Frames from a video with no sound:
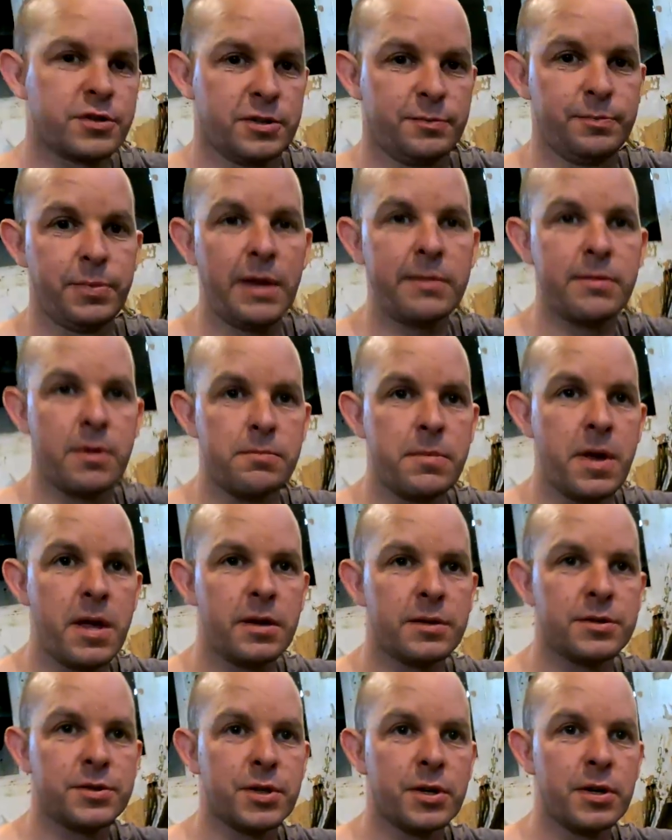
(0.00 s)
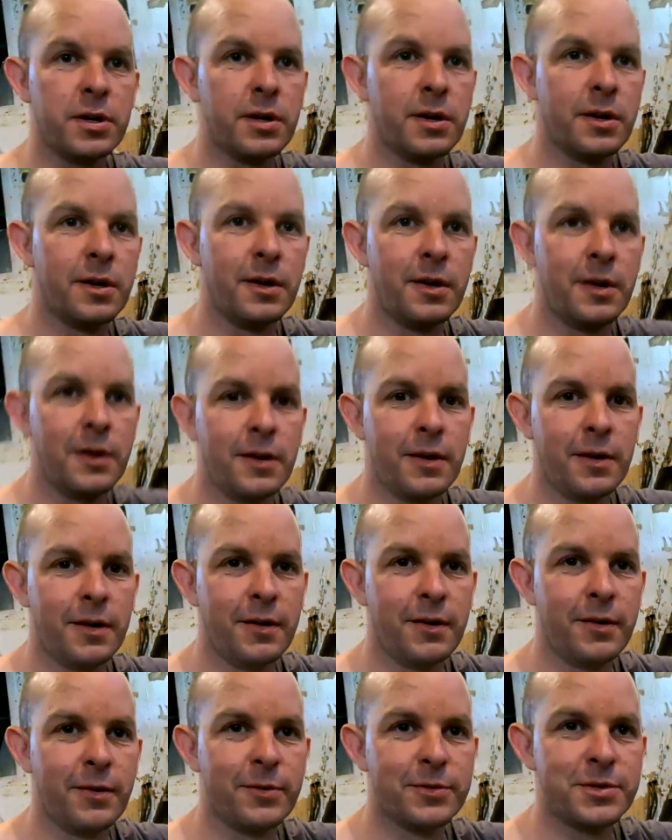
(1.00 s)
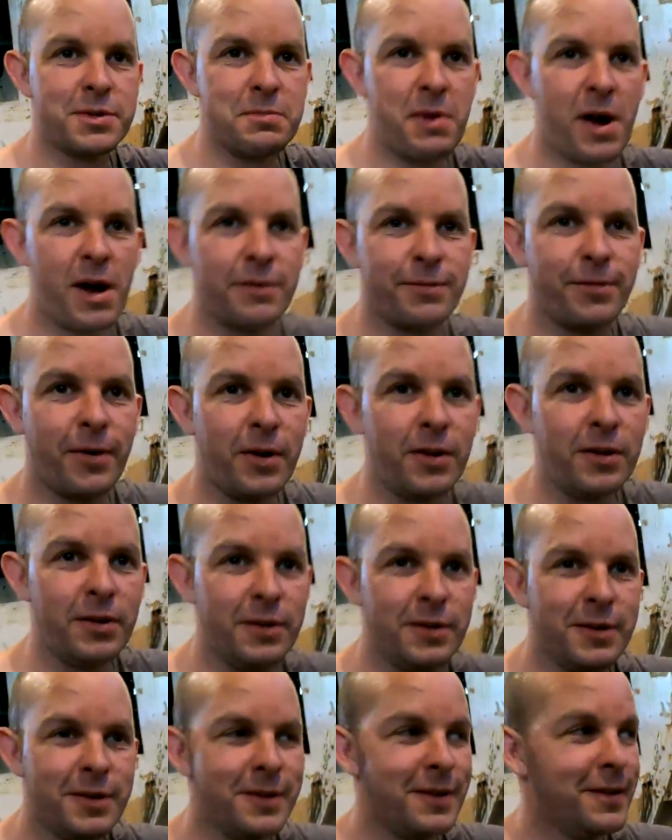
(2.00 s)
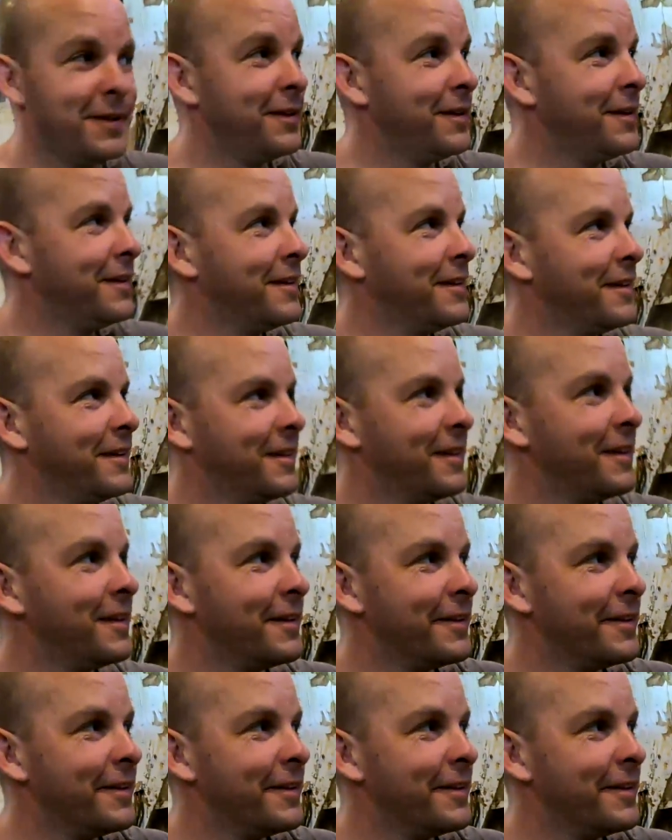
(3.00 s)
Oh, she's blaming me, is she? Was it my fault?